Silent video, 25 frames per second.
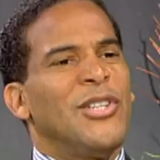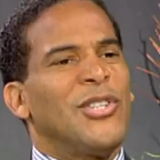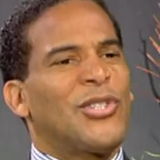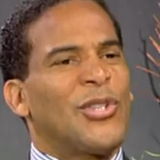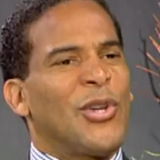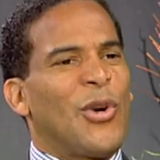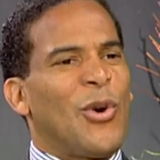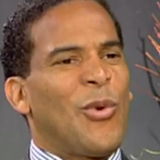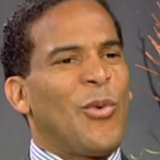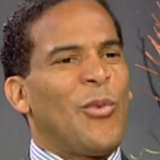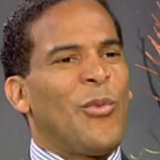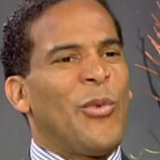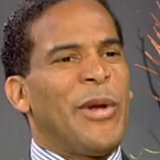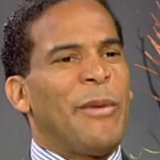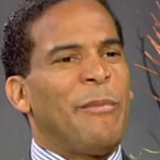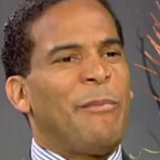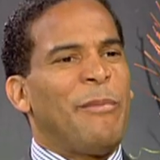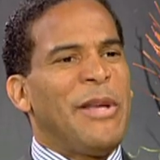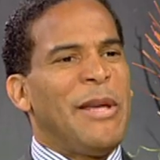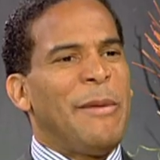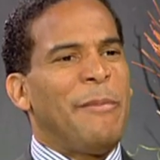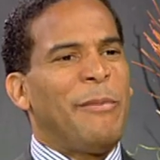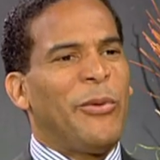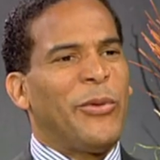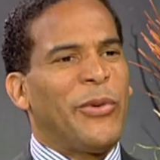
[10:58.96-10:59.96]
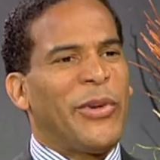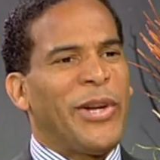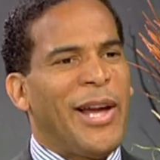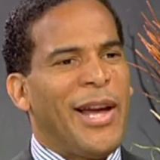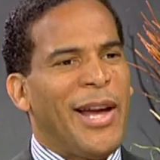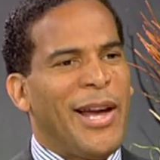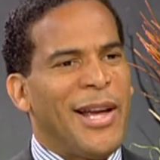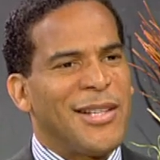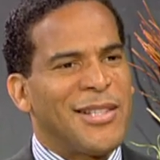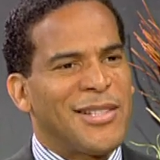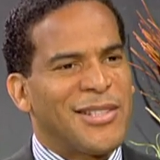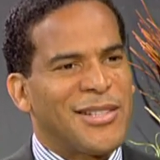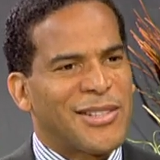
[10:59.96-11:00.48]
So when people
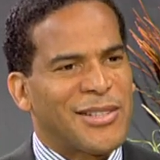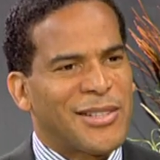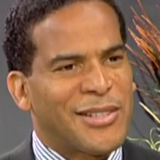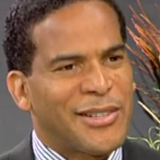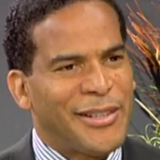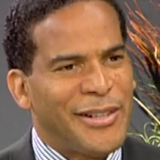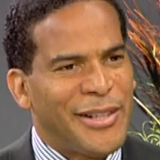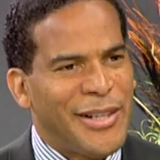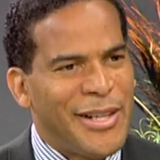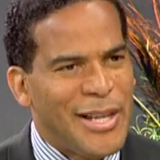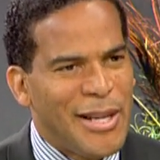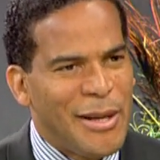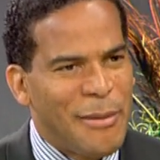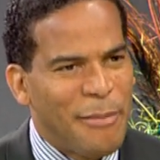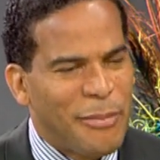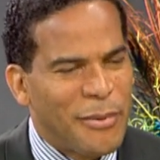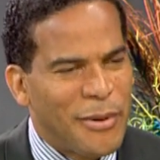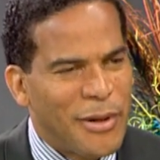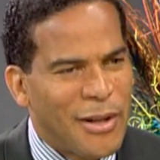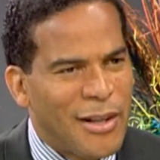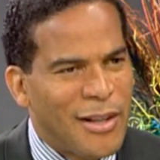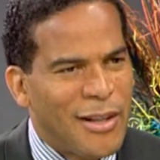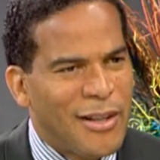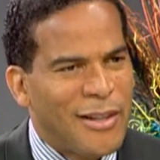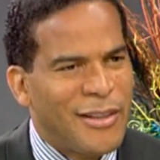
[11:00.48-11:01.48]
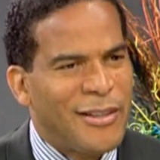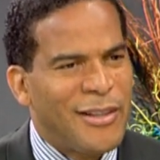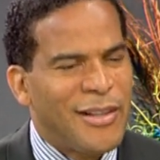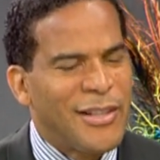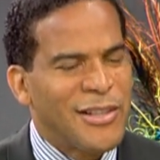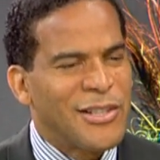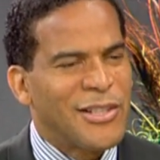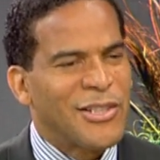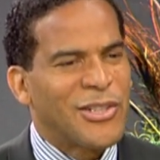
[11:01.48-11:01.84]
can't sleep, this